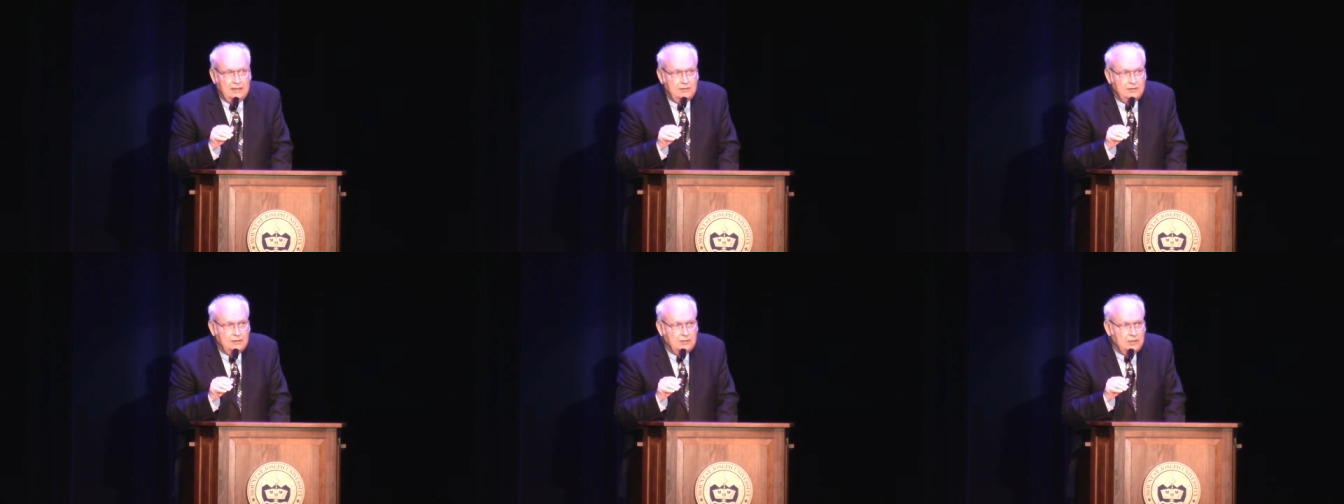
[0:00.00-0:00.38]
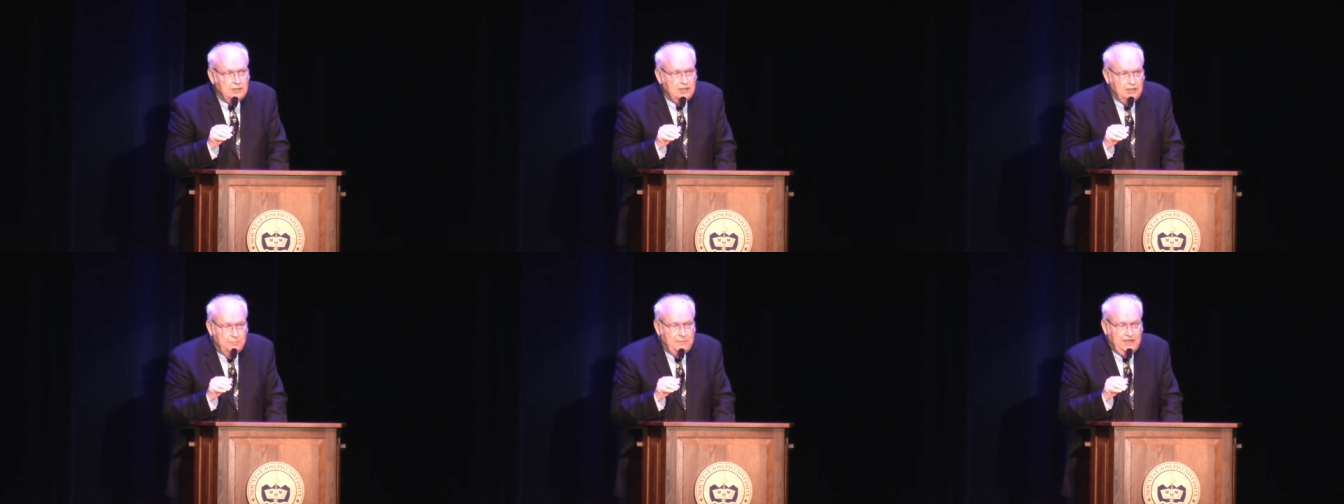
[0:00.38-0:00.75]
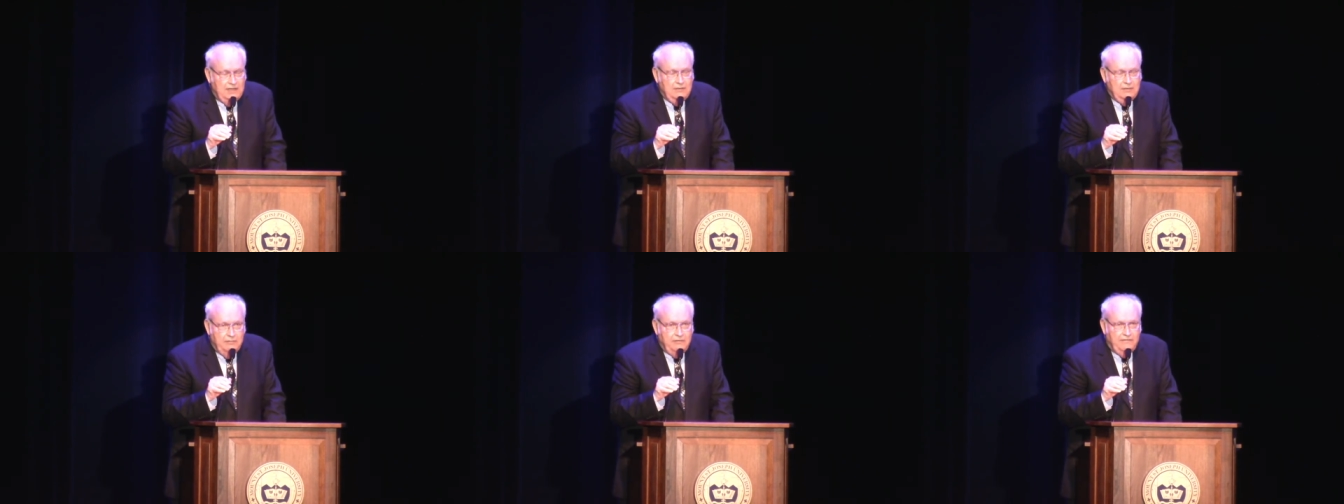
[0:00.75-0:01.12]
and
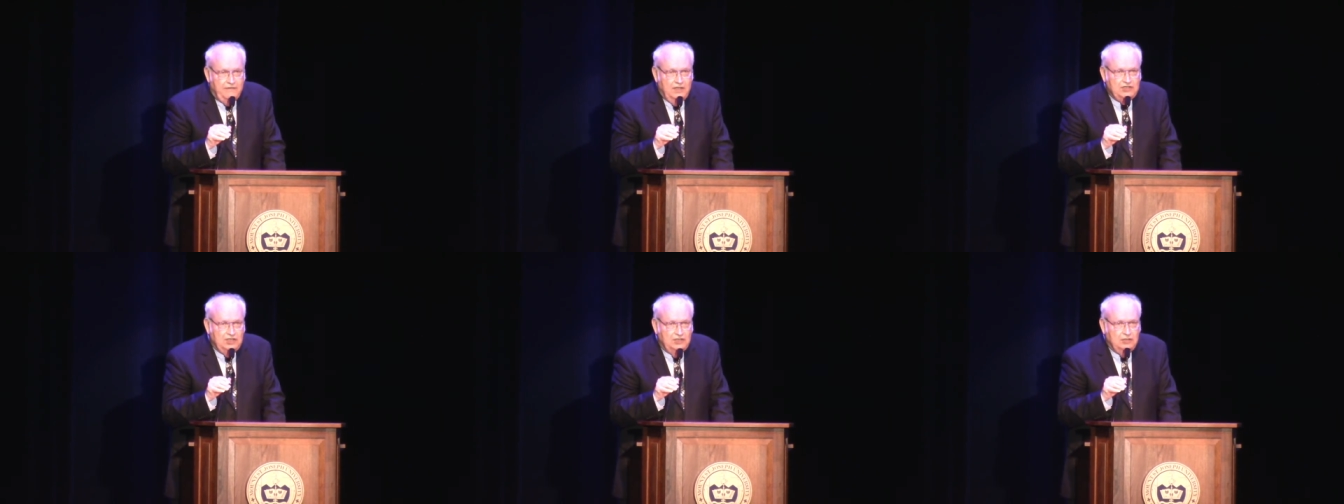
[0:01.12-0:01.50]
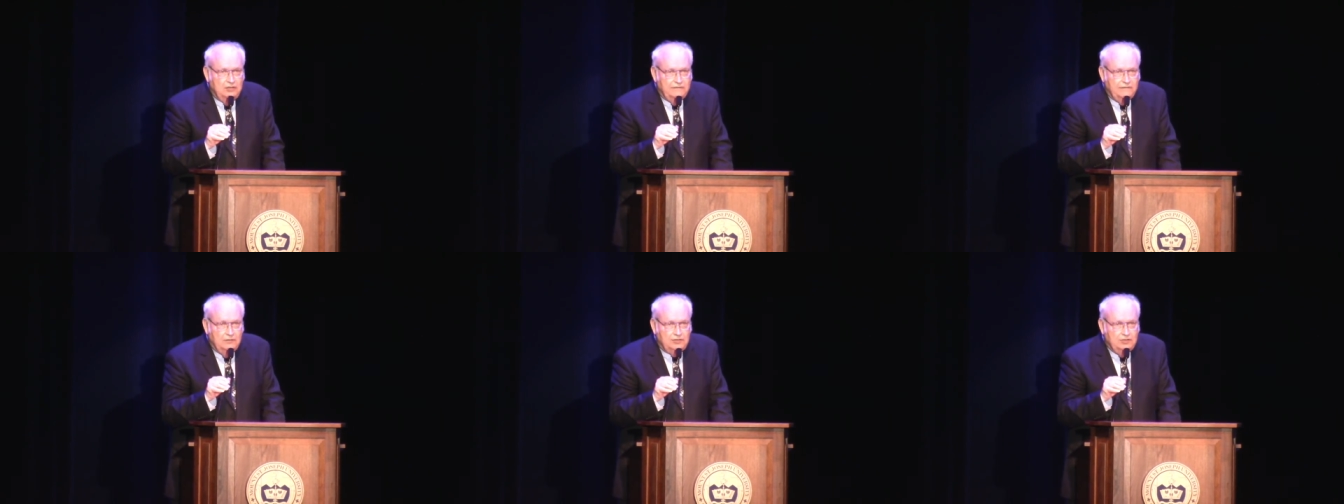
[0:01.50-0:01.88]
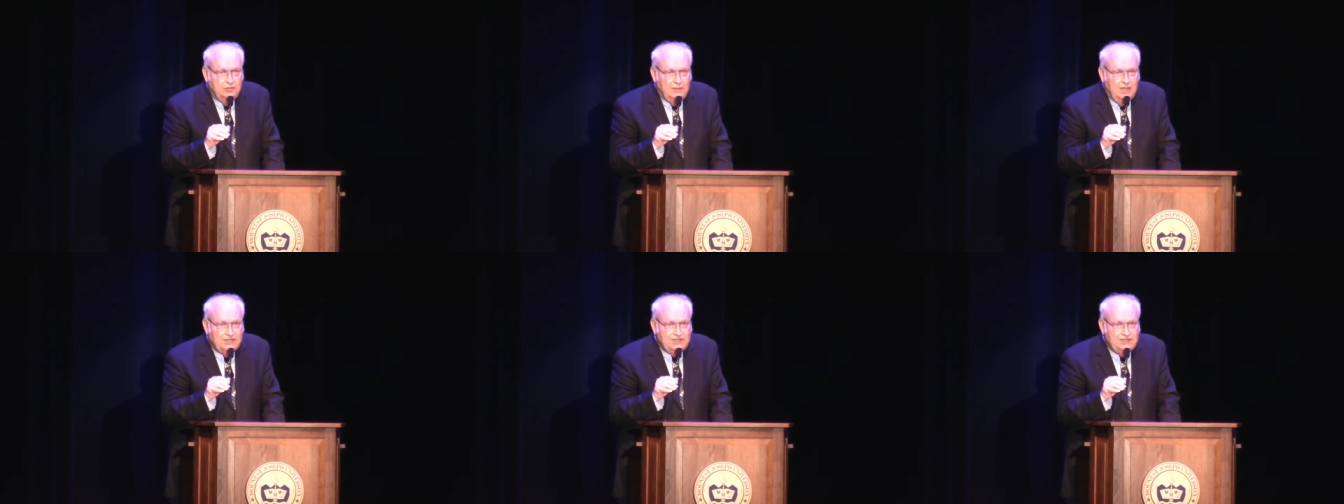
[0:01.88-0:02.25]
it would be fun to do
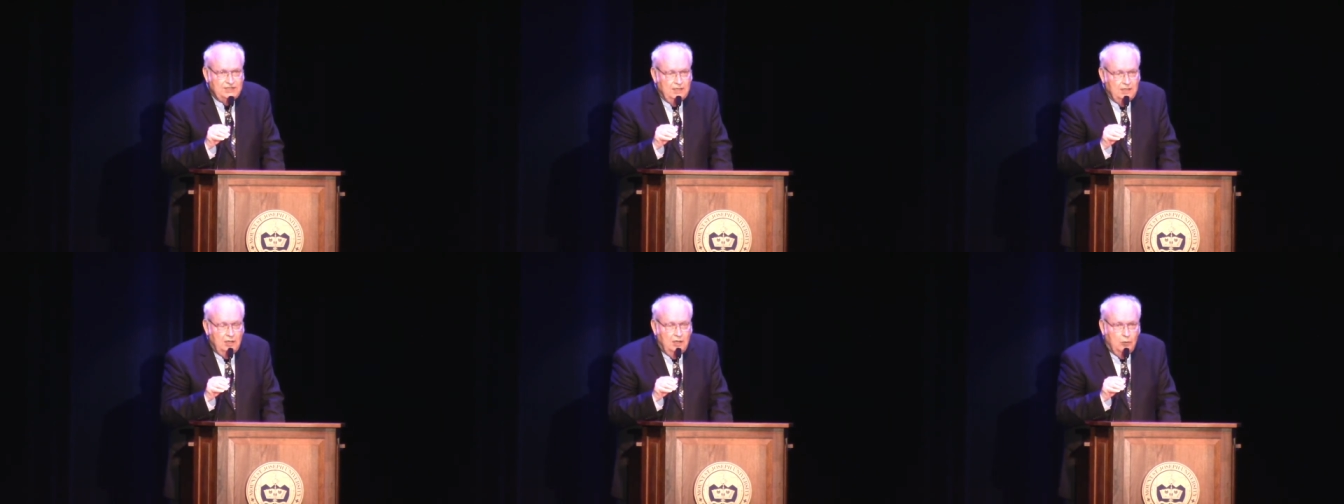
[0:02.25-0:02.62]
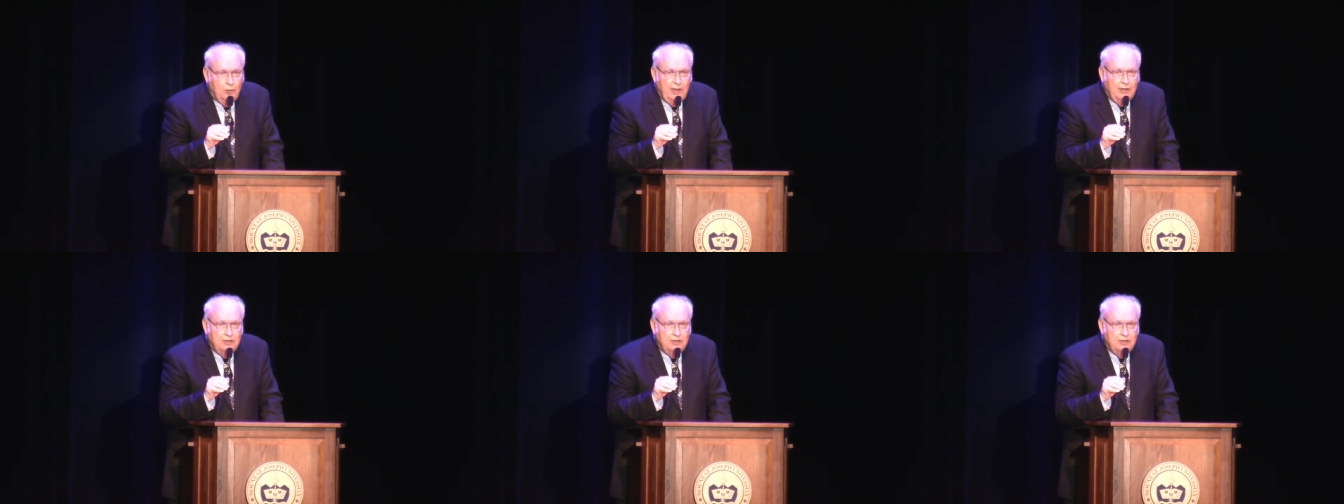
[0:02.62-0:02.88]
for two months.